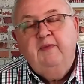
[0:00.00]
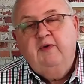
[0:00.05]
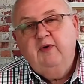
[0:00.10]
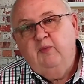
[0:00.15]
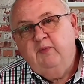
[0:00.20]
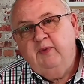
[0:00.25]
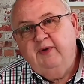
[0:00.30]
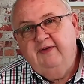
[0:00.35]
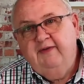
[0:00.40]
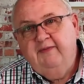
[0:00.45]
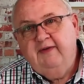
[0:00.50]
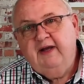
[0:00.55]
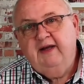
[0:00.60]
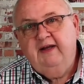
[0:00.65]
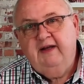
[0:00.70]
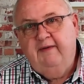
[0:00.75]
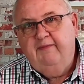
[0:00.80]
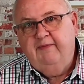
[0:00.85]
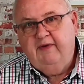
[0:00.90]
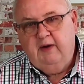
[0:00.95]
the
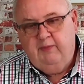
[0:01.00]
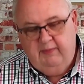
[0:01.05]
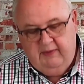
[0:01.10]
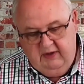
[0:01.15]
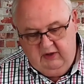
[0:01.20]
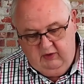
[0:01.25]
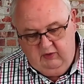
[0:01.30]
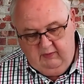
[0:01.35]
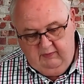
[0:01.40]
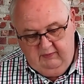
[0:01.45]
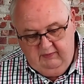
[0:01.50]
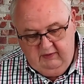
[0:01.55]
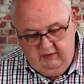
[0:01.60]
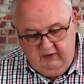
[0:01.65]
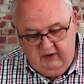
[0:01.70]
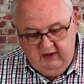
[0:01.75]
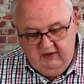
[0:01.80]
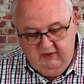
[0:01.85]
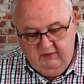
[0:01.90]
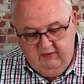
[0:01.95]
Westphalian farmer's loaf,
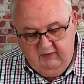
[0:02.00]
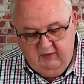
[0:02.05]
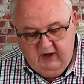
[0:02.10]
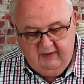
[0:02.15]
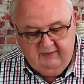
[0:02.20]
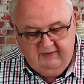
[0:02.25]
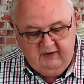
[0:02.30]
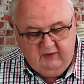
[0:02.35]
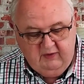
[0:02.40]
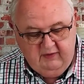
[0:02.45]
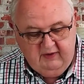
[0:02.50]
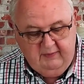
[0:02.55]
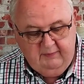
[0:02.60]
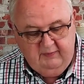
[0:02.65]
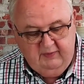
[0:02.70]
I use rye flour in my